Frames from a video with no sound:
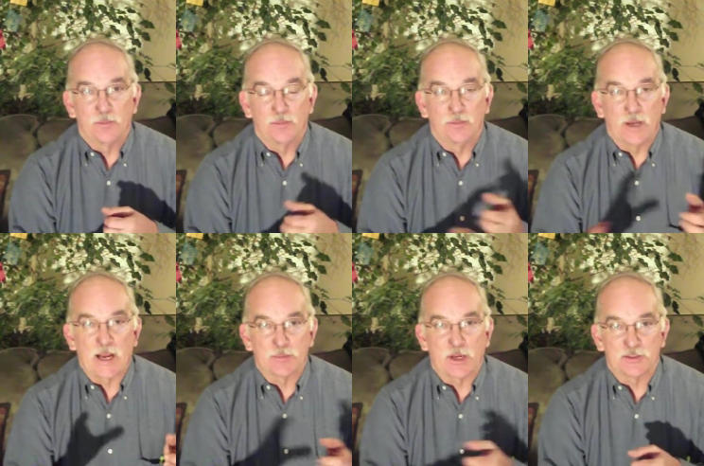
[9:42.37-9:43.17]

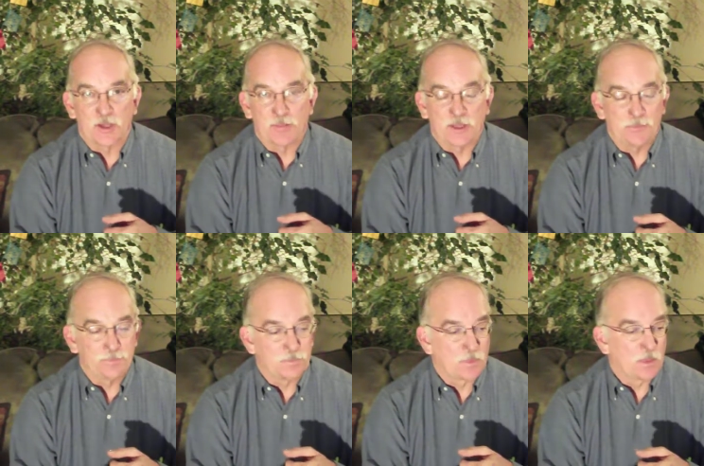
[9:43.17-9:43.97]
backed by something,
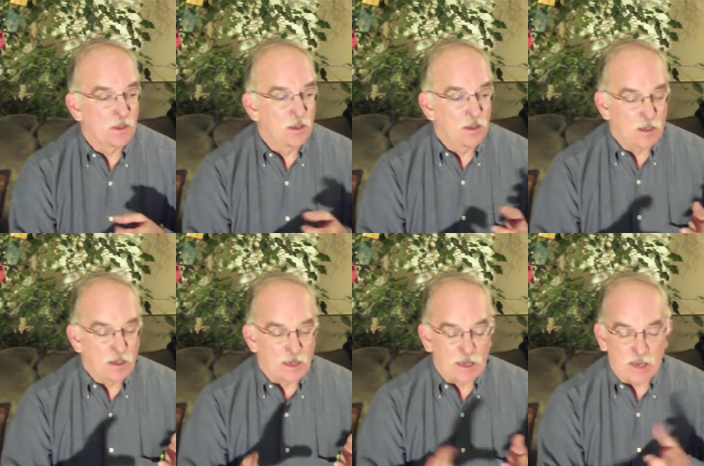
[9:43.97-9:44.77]

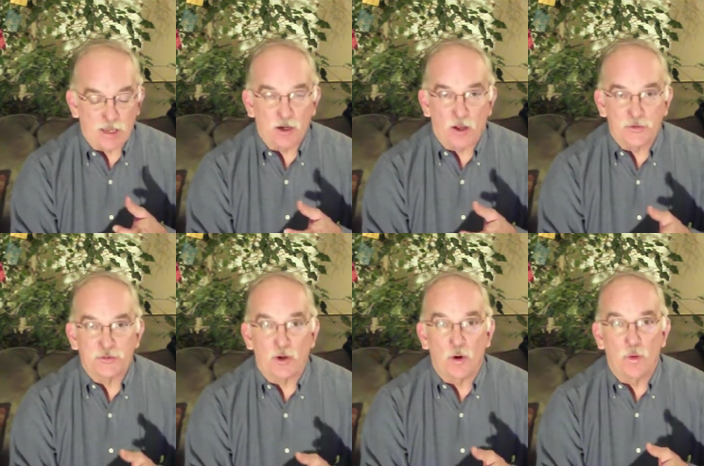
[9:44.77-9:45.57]
and
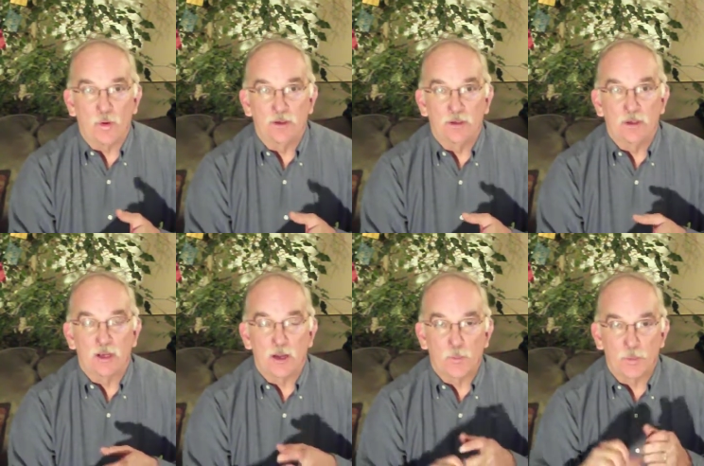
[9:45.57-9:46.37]
also
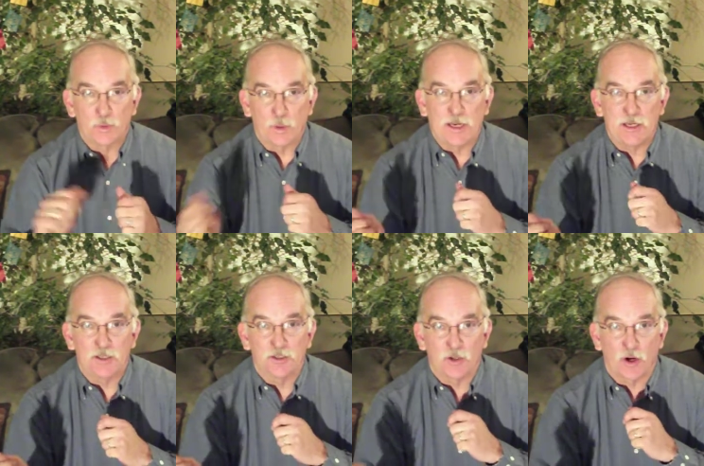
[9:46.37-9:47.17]
between
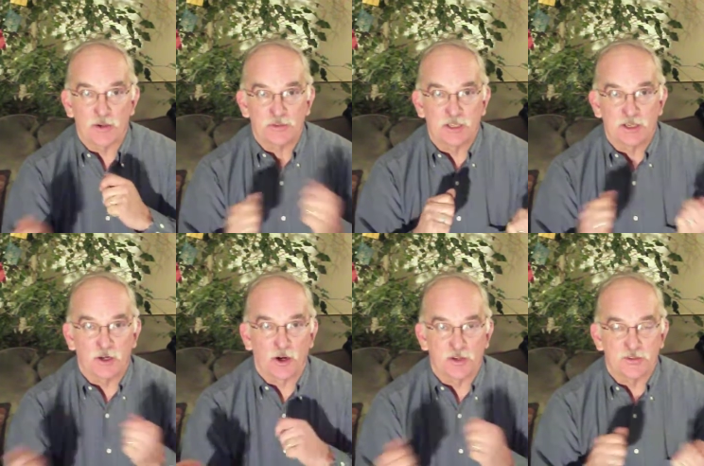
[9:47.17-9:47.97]
currency and
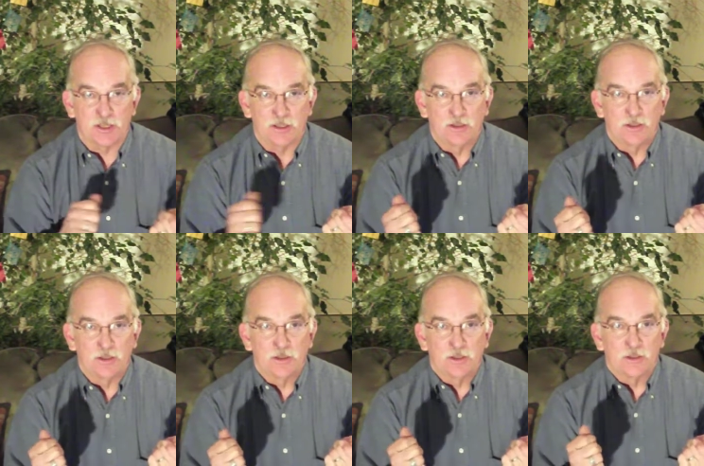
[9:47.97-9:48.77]
currency.
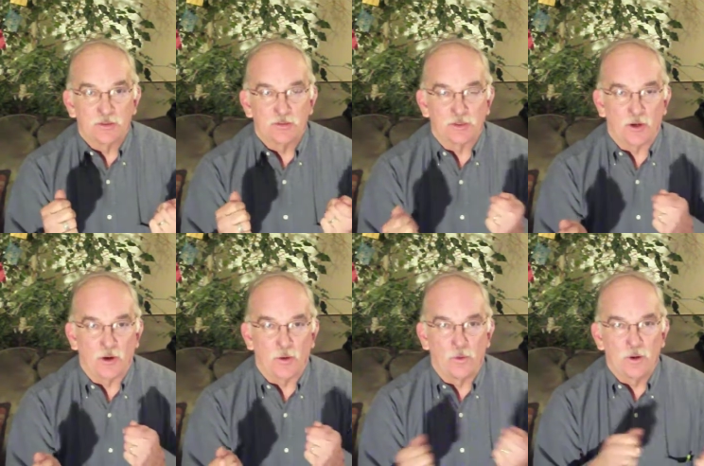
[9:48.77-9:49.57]

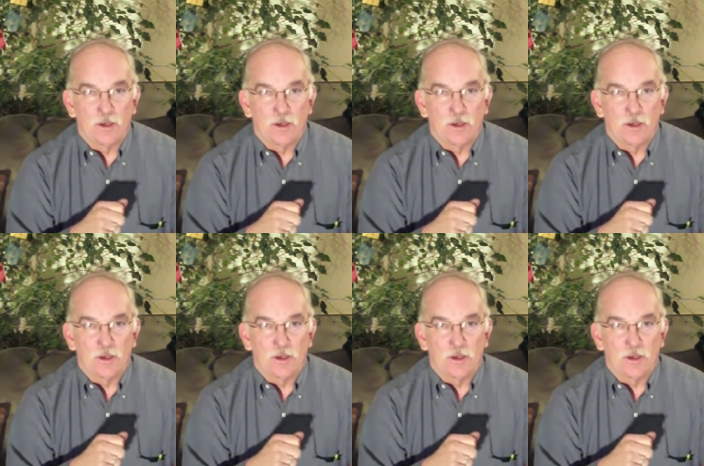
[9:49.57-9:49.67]
So